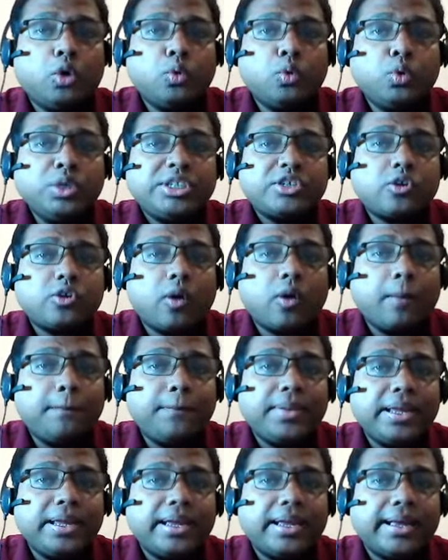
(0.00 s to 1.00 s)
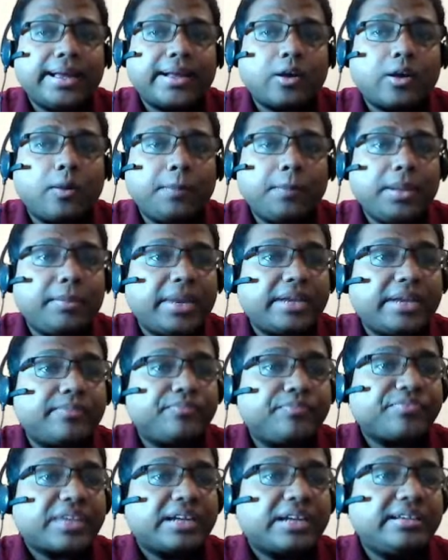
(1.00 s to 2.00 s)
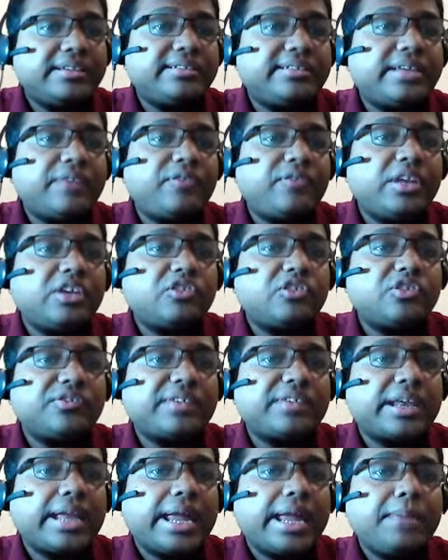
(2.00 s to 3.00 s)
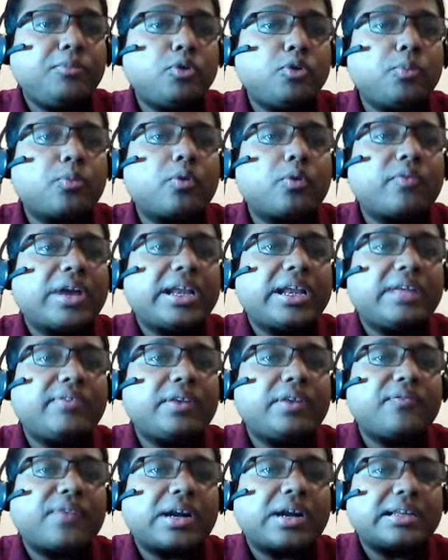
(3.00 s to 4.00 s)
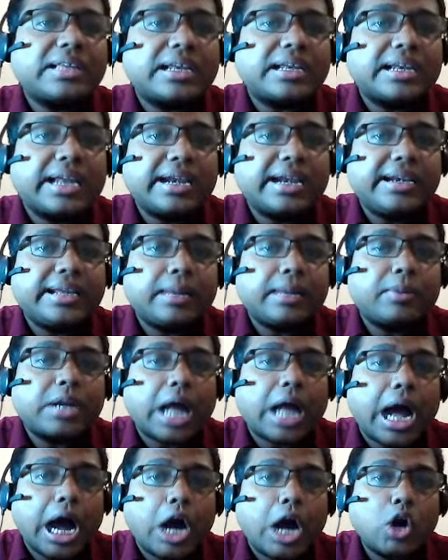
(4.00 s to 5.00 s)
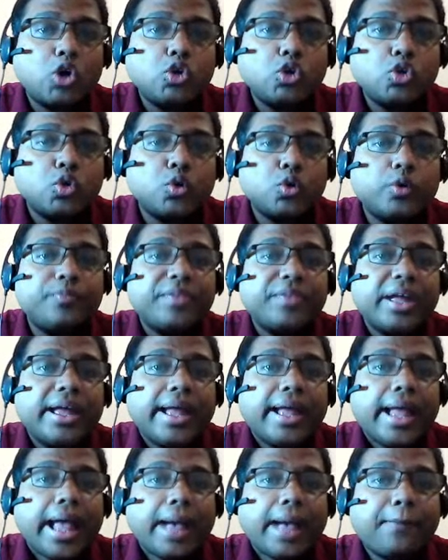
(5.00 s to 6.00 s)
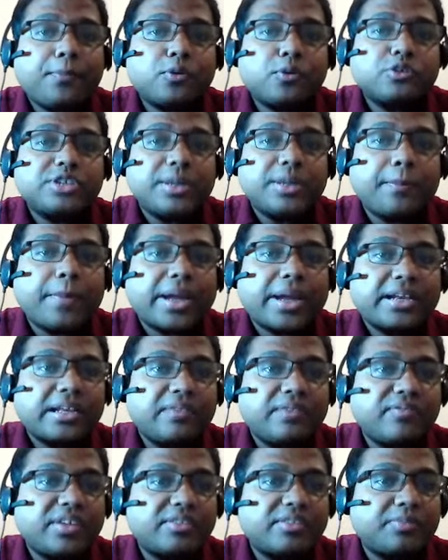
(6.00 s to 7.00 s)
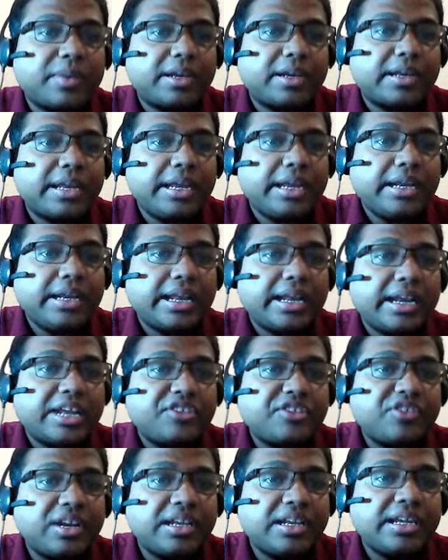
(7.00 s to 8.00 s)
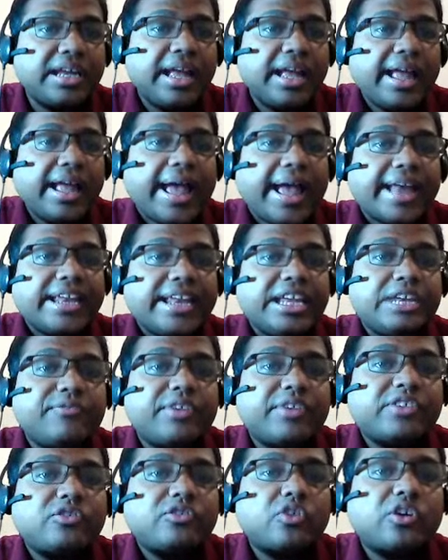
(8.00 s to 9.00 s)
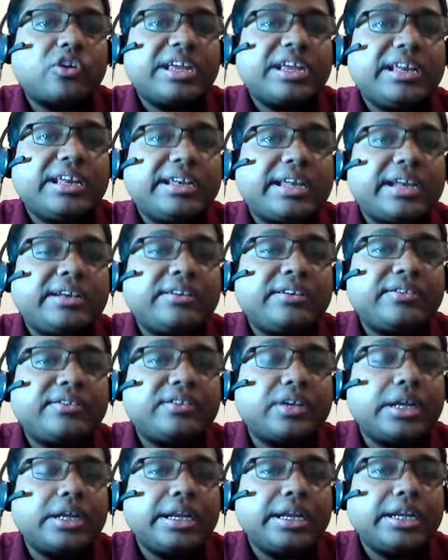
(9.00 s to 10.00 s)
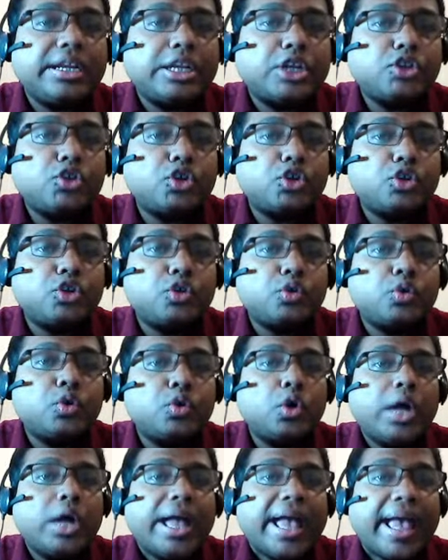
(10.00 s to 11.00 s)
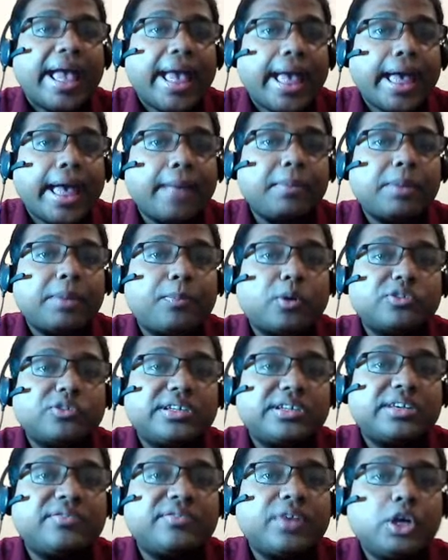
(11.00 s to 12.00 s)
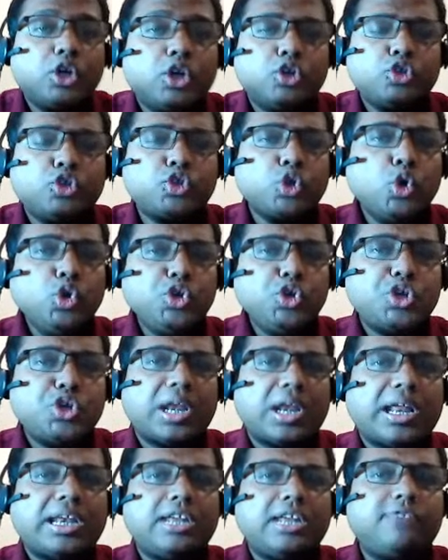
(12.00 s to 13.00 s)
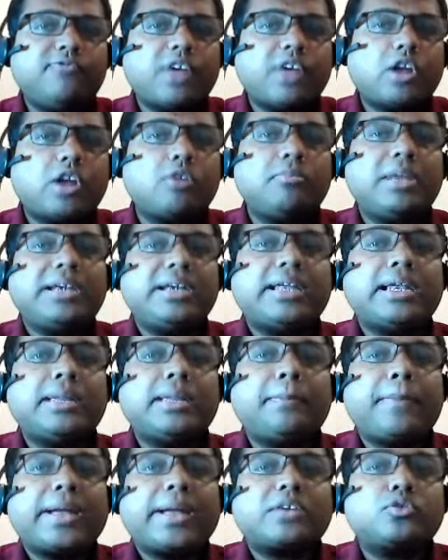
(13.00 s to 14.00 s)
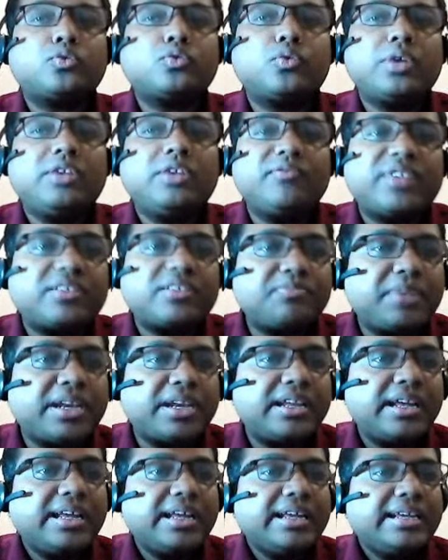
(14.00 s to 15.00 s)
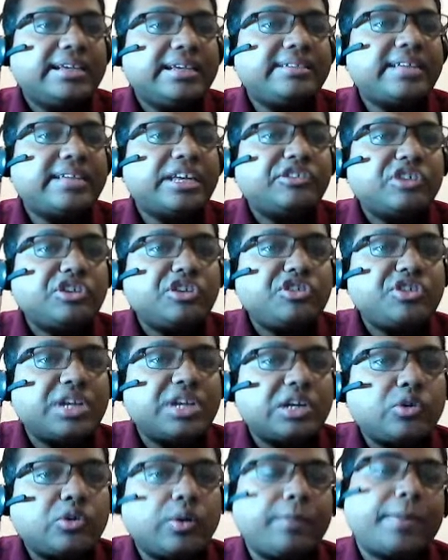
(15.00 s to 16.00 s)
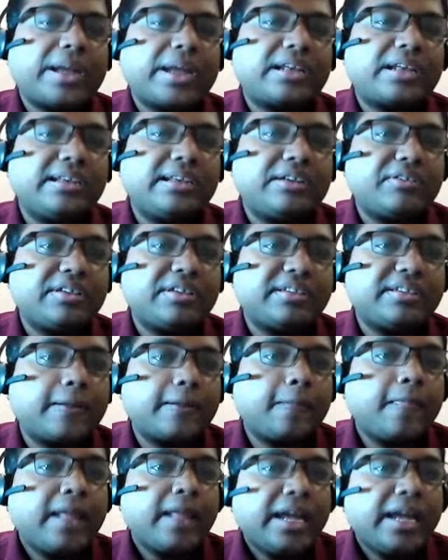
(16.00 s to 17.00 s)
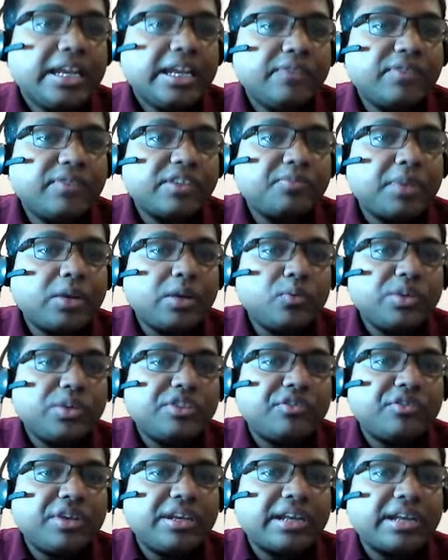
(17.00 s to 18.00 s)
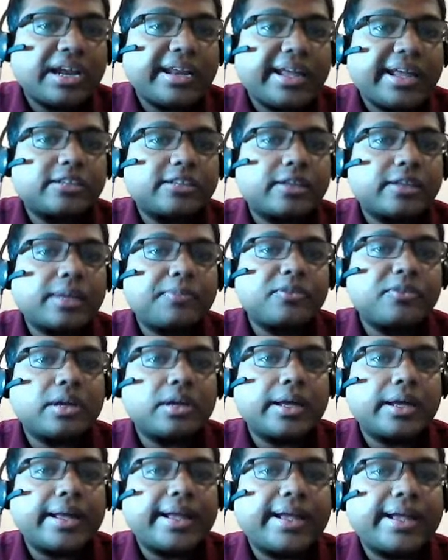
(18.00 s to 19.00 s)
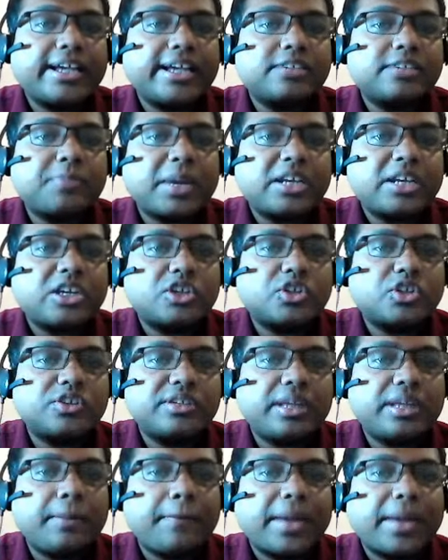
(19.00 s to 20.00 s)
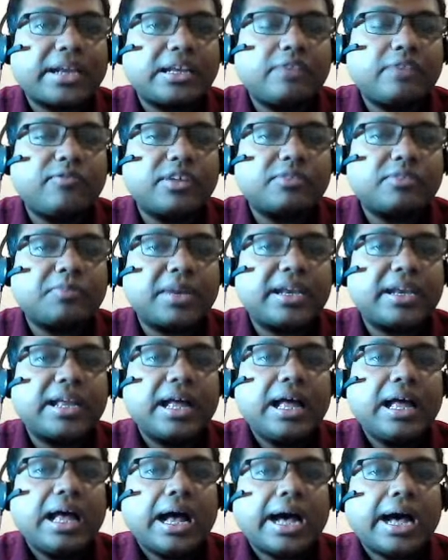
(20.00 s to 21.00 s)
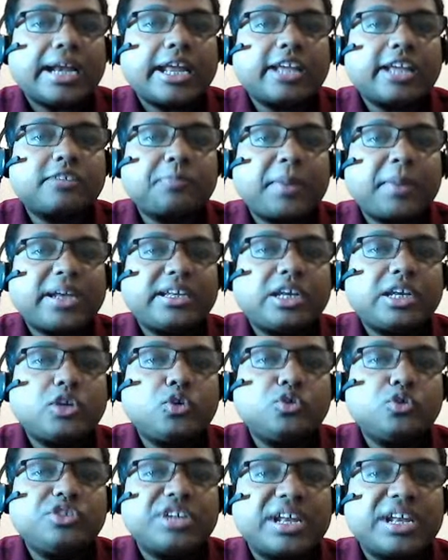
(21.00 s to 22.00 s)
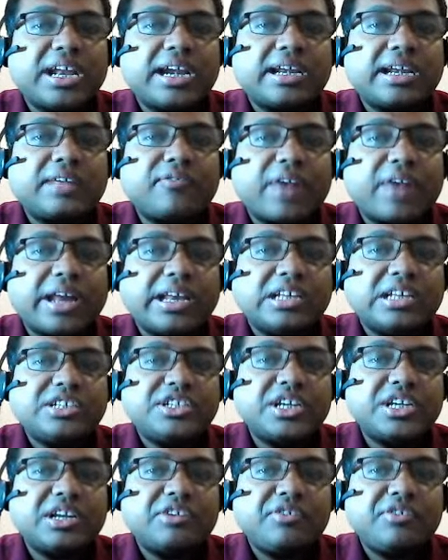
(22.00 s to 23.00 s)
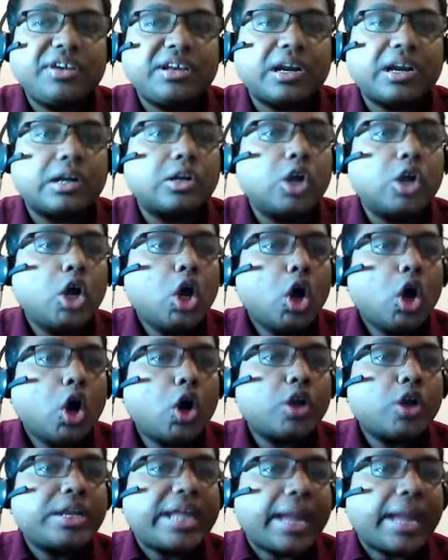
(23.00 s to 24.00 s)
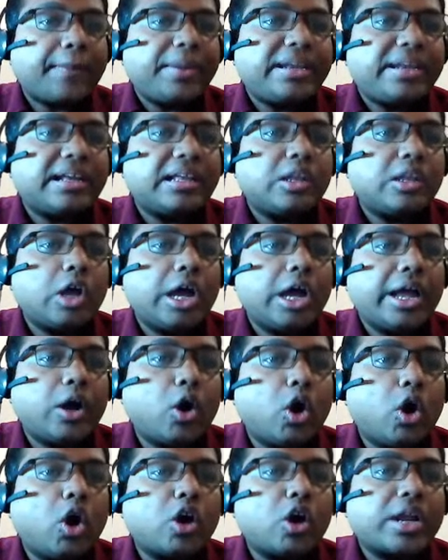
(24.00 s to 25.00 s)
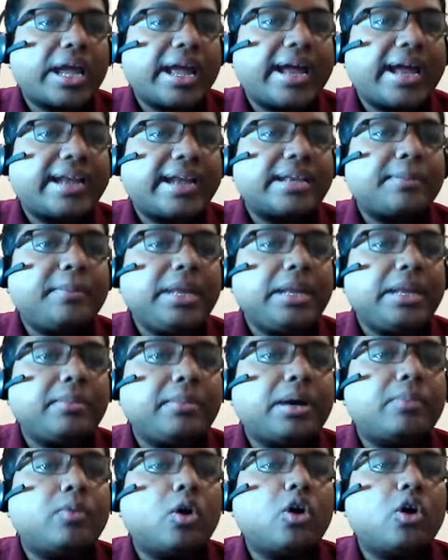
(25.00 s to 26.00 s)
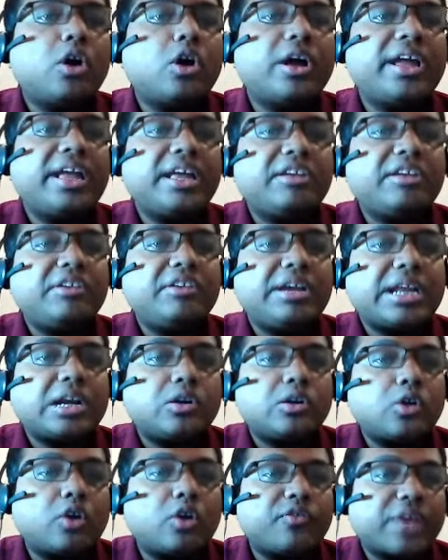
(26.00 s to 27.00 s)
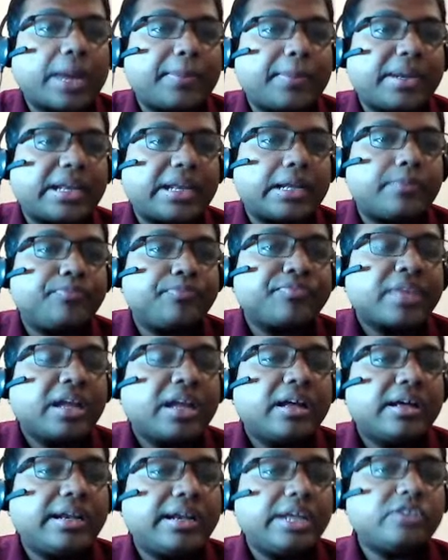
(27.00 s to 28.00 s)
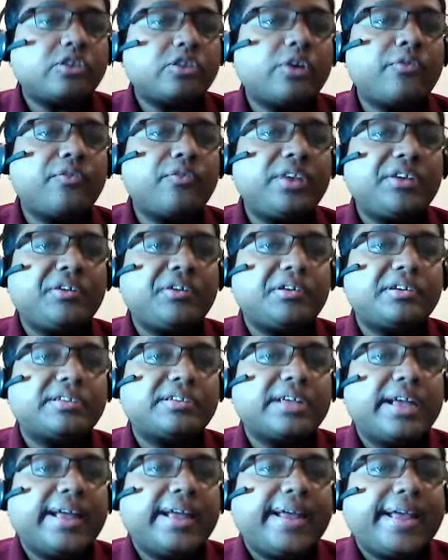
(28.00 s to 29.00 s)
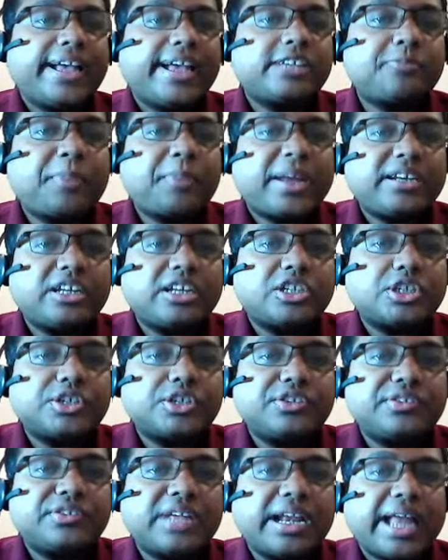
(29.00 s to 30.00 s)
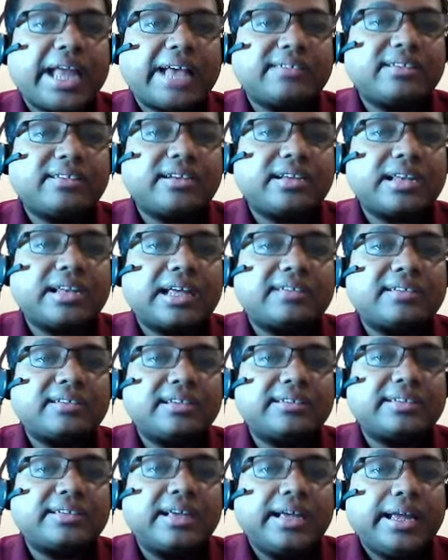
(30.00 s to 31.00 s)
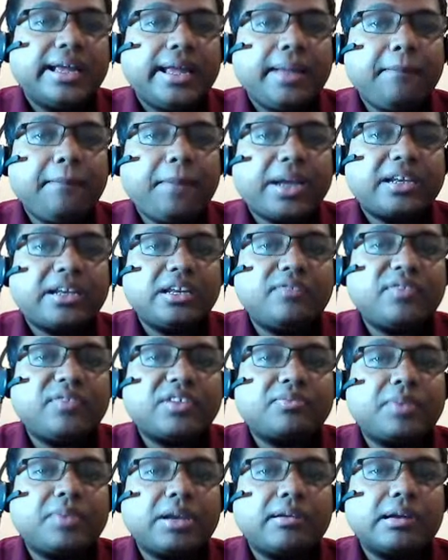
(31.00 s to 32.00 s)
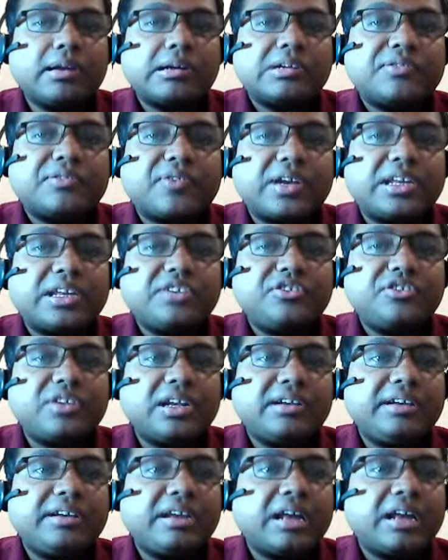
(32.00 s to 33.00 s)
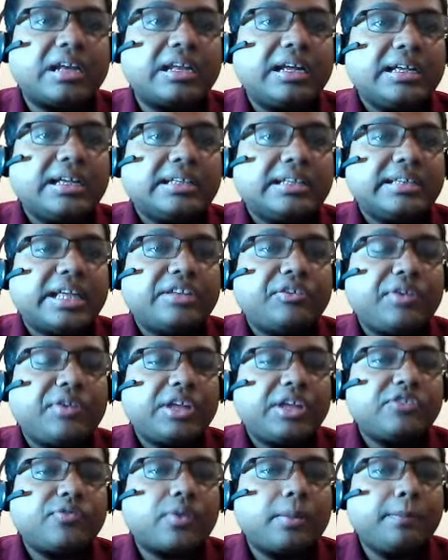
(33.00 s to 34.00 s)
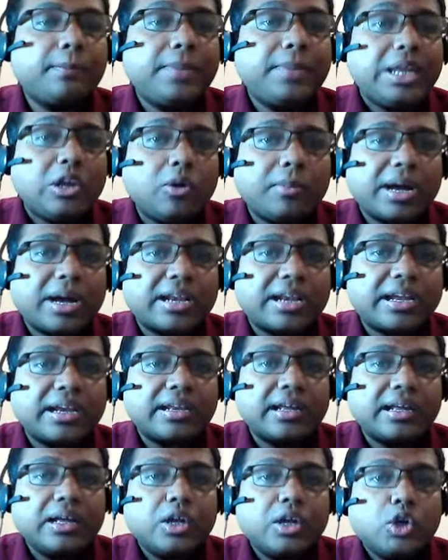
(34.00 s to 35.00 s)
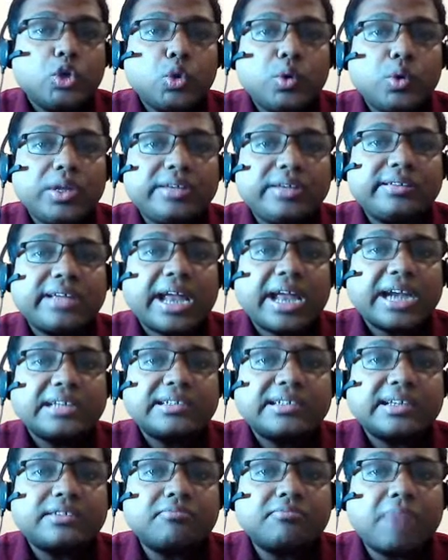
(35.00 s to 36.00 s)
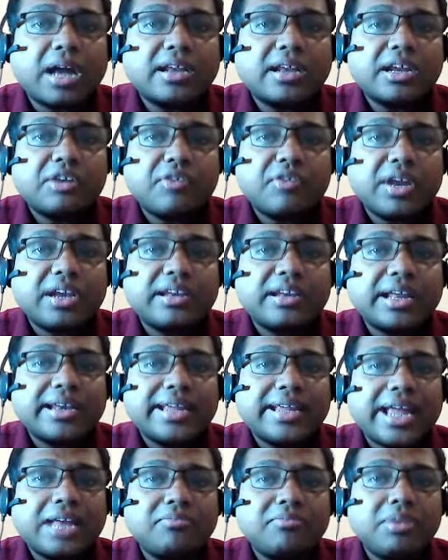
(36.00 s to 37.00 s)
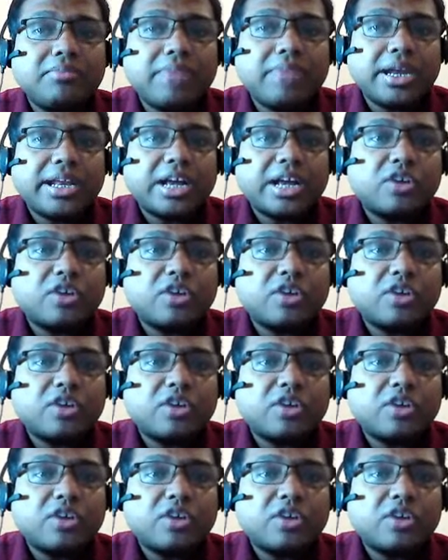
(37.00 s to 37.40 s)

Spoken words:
which complement these definitions and aim to provide even further clarity about how to approach impact investment. Internationally, an investor intention to have a positive social and environmental impact through investment is essential to impact increasing. Investment with return expectation impact investment are expected to generate a financial return on capital or at minimum or a return of capital. Race of returns, expectations, and asset classics impact investment large financial return that range from below market to risk adjusted market rate and can be made